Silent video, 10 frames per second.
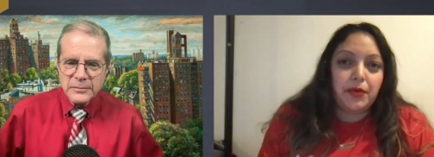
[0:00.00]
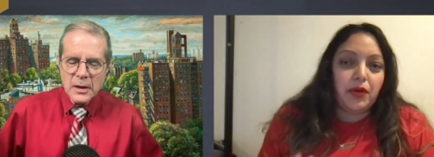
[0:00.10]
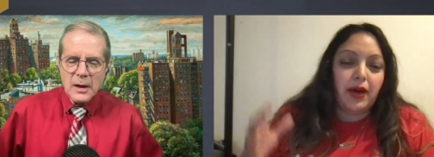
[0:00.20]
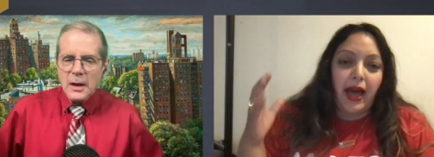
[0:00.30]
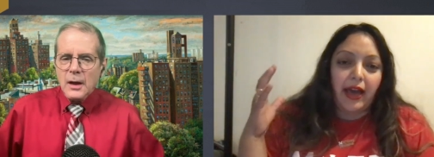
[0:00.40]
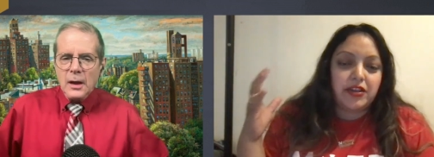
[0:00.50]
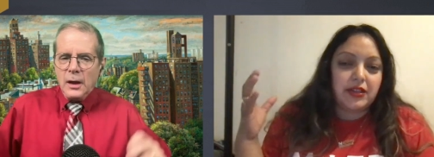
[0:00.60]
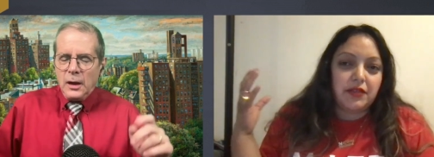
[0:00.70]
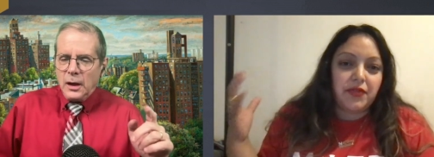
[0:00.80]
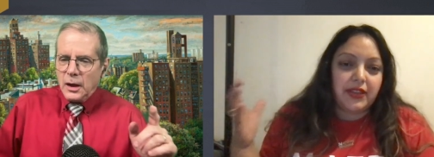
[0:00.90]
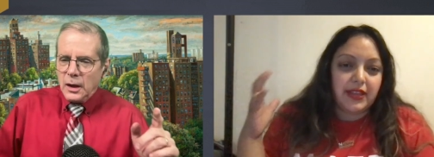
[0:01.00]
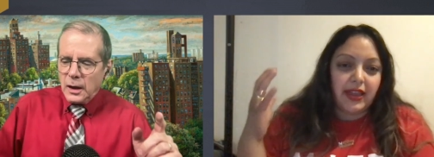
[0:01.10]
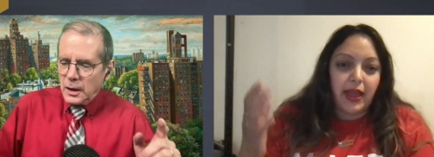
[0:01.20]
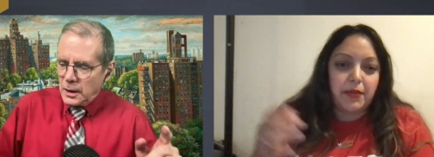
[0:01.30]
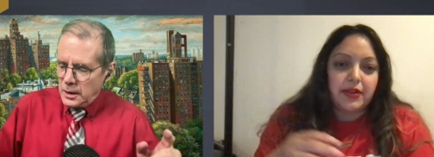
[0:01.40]
Speaker 1: people actually rent the
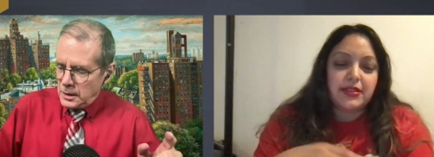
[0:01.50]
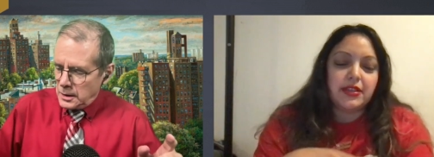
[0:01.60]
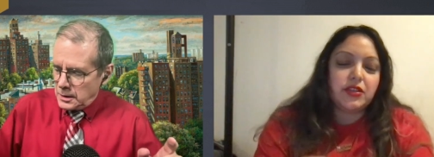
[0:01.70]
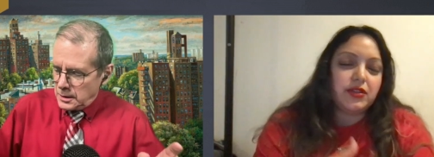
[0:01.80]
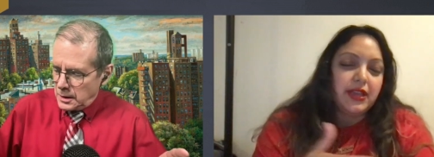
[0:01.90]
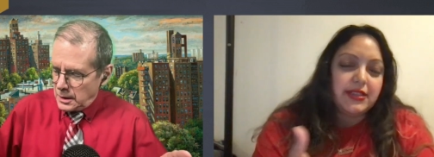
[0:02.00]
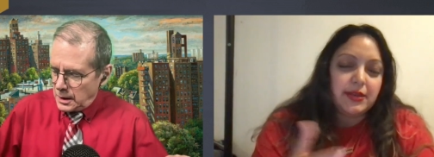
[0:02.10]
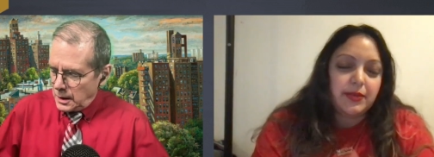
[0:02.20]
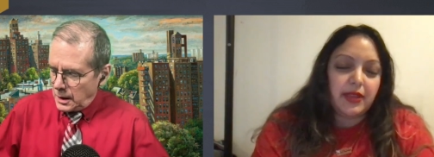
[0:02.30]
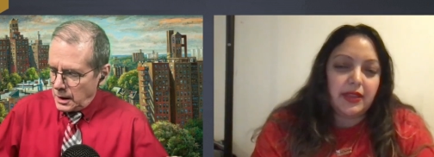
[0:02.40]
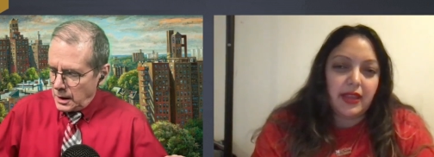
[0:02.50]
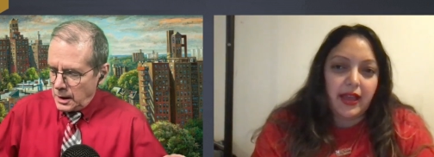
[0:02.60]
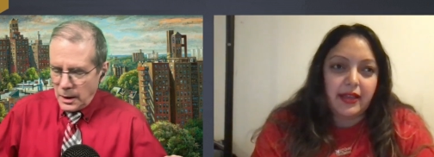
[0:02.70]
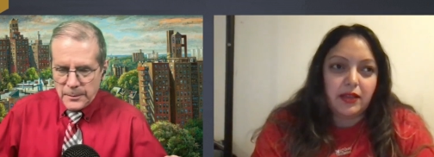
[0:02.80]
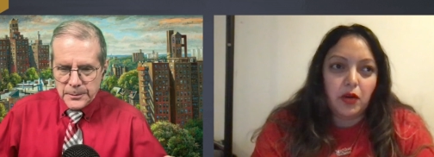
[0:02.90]
cameras so that's something
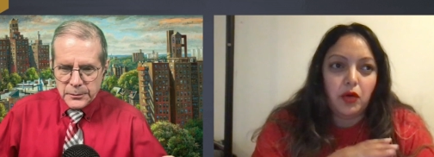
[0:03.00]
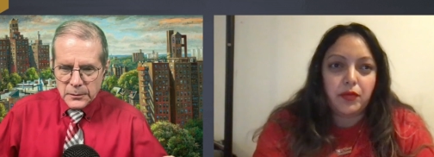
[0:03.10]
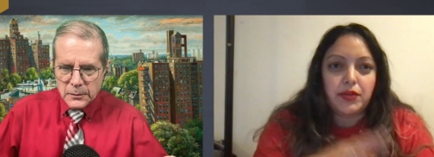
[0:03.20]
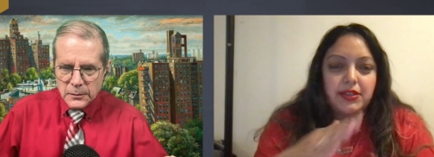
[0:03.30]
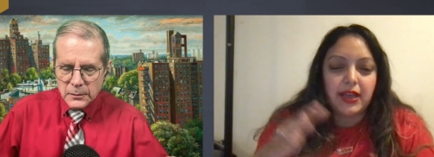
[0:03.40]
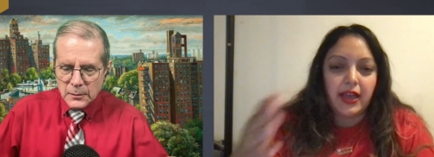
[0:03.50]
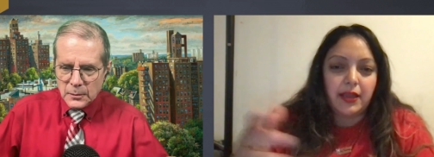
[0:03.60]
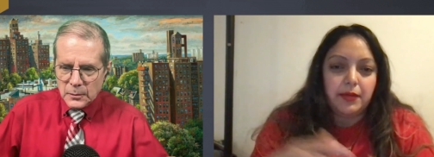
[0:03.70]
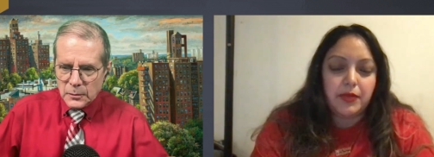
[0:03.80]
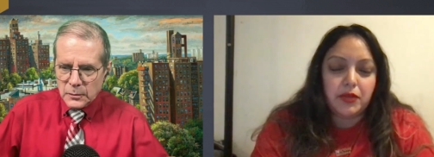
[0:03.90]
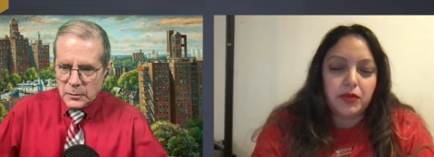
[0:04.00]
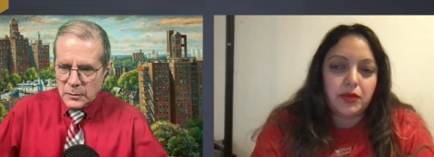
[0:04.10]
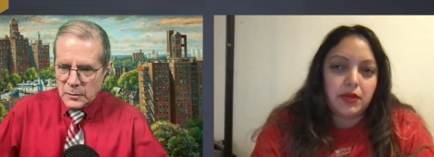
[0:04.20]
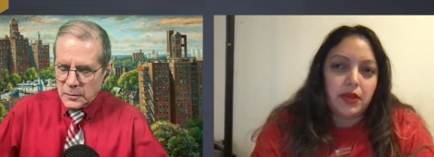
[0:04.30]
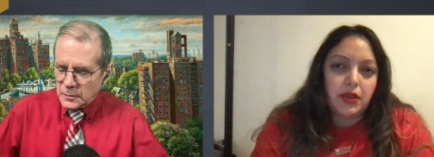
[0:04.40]
that over time
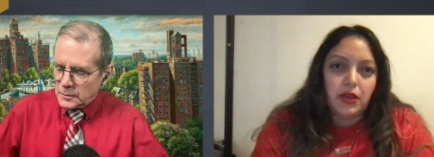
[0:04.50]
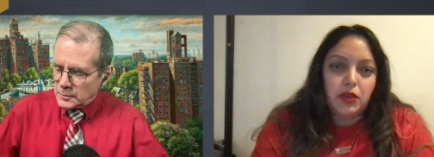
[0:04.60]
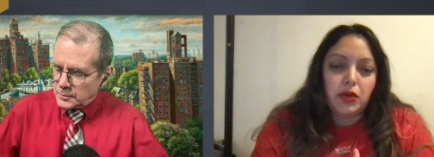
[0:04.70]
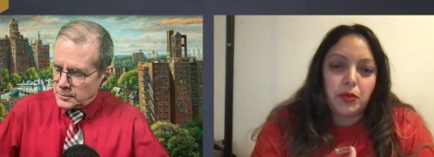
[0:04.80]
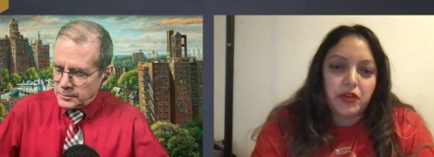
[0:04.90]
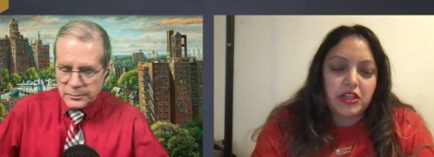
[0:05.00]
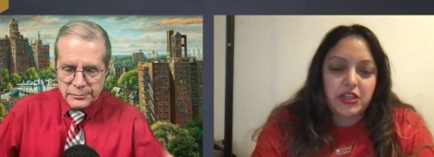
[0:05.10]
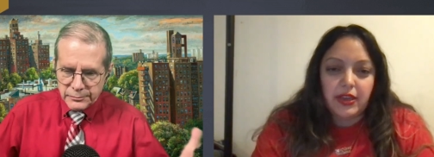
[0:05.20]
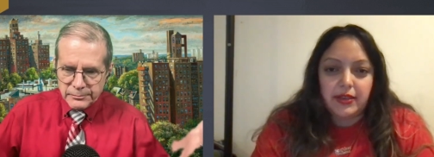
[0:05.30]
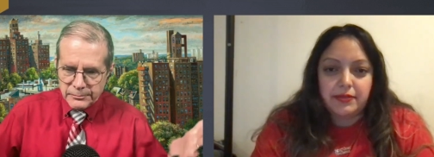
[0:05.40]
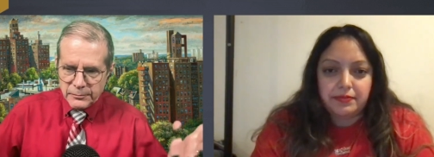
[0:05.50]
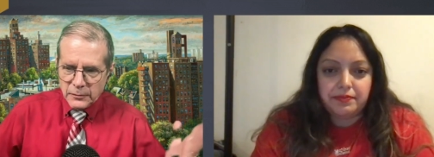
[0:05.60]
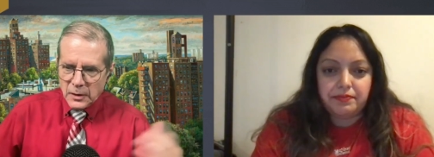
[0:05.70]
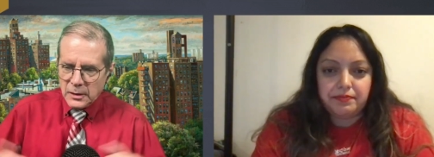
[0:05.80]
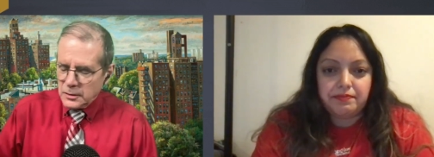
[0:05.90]
you you appreciate
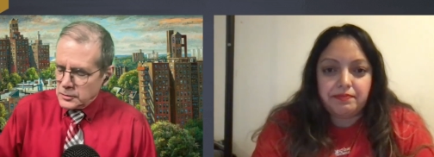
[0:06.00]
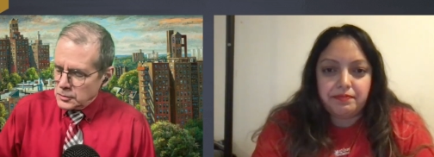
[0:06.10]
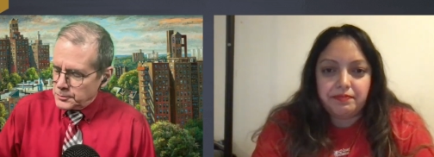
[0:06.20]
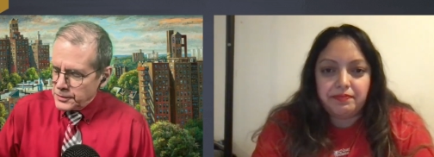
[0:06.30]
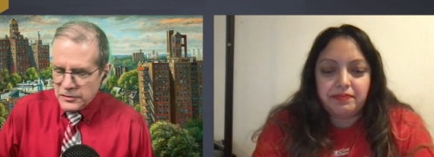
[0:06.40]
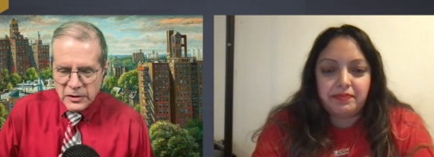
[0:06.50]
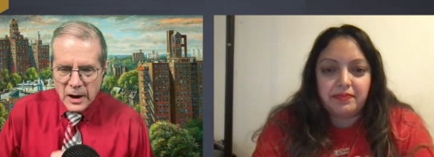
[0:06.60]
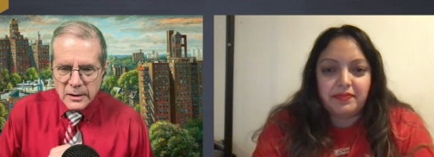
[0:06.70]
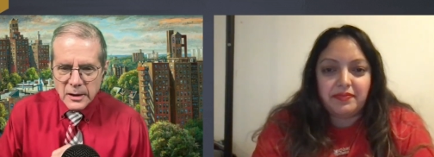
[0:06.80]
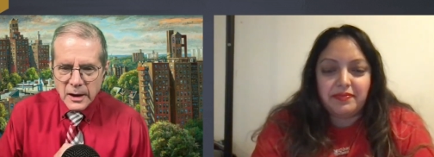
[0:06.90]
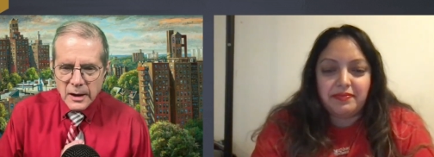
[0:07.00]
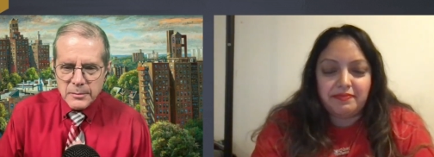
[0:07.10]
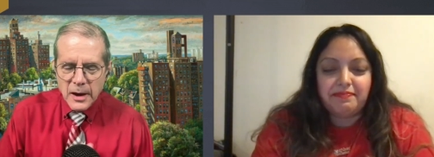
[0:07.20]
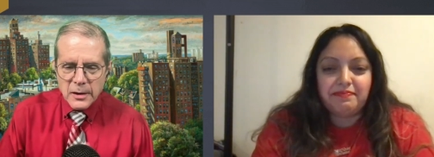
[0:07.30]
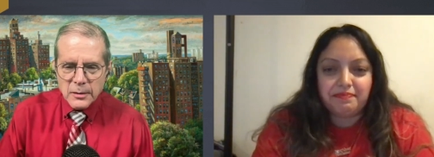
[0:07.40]
Speaker 2: you appreciate and they get
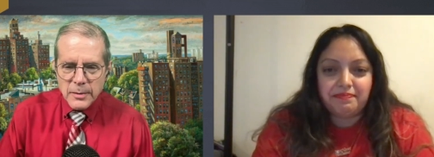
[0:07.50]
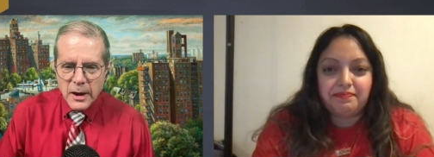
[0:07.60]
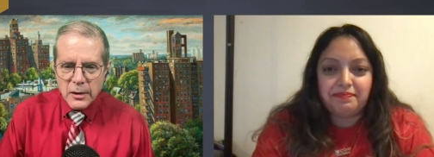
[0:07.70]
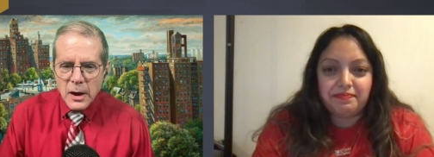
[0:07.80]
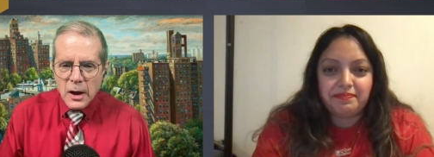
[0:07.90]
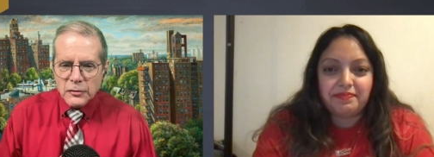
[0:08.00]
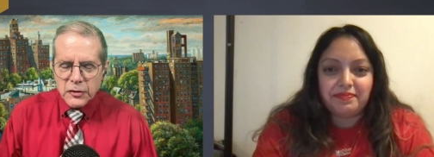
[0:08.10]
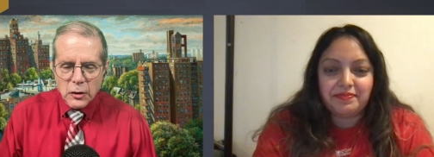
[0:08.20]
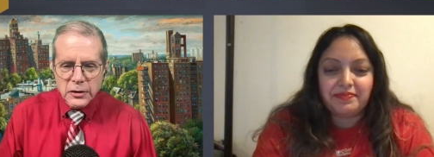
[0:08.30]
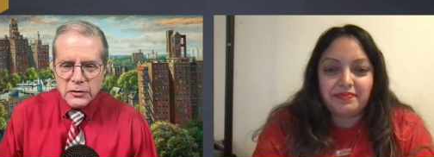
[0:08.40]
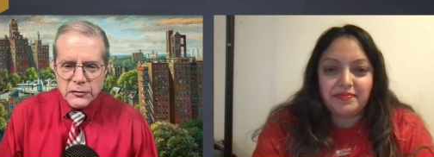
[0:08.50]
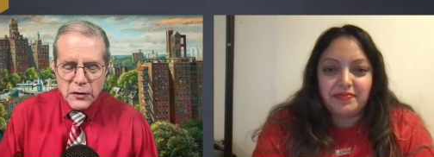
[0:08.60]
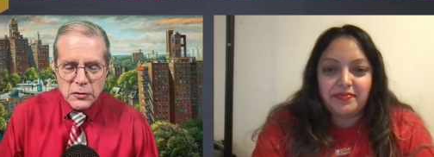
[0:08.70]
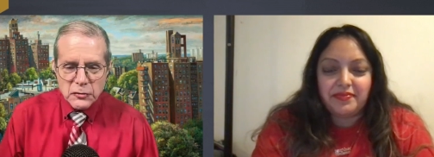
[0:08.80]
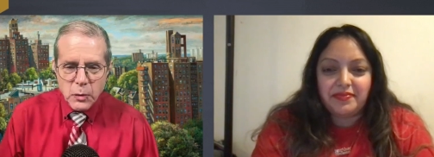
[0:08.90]
better and mm-hmm. better so this
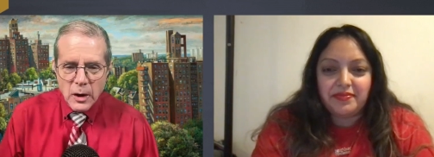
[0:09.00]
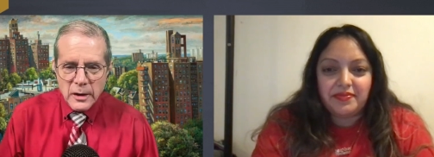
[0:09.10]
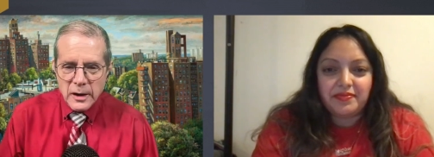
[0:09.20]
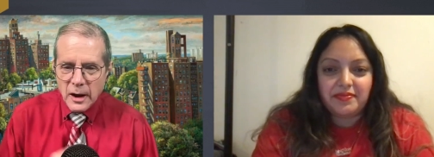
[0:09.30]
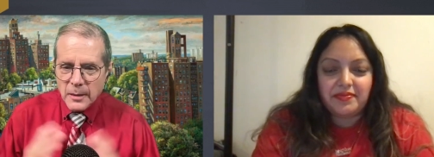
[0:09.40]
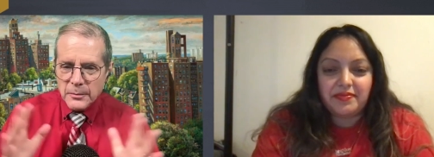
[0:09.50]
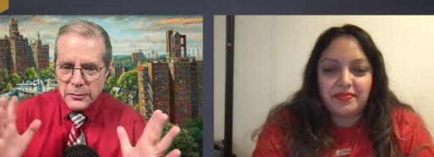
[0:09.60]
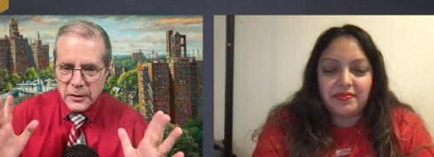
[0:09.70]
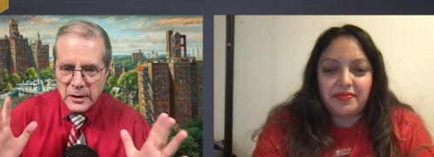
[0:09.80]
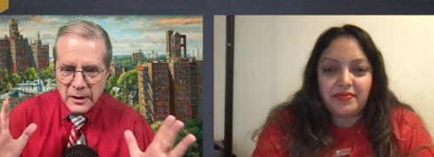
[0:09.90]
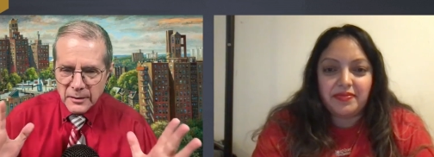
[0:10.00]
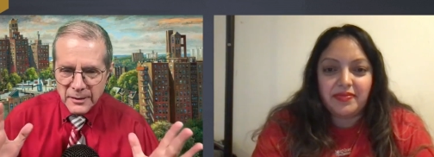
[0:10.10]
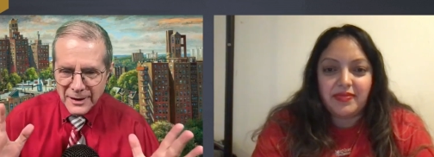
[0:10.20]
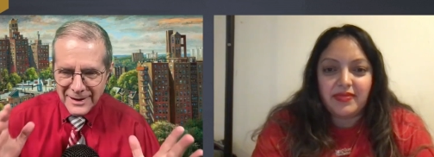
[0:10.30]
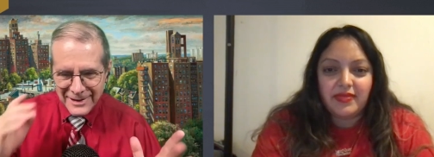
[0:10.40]
first one um eh, eh,
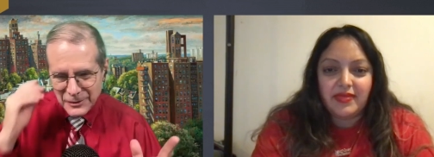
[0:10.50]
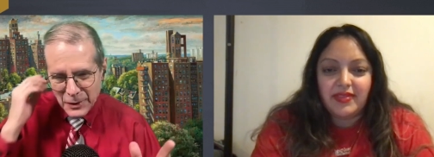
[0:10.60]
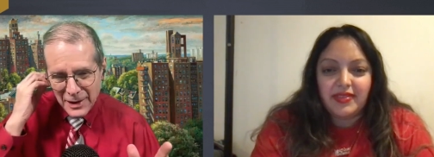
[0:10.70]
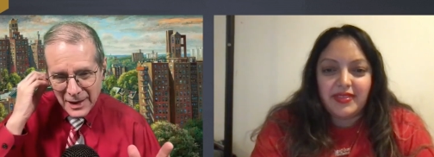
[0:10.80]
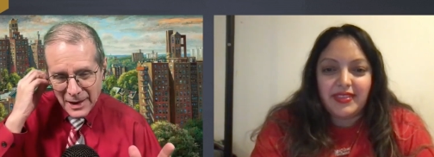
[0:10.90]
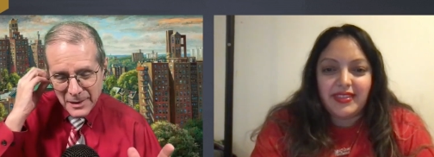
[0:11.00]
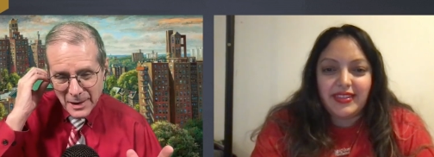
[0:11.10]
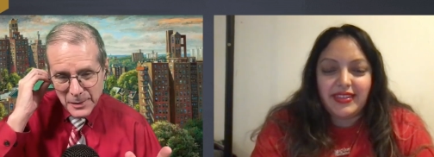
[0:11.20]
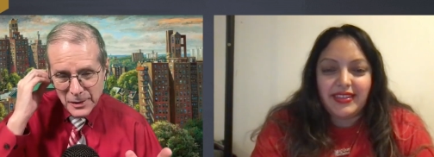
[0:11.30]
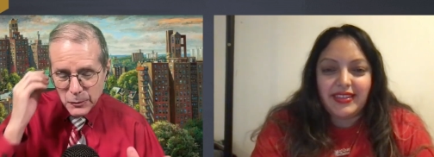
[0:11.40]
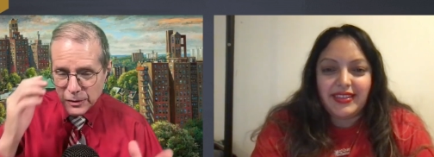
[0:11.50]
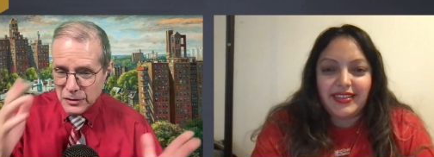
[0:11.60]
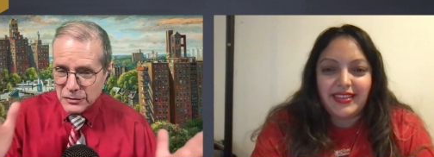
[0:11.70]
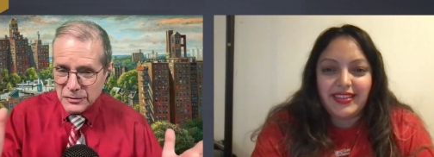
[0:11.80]
well i i mean we're just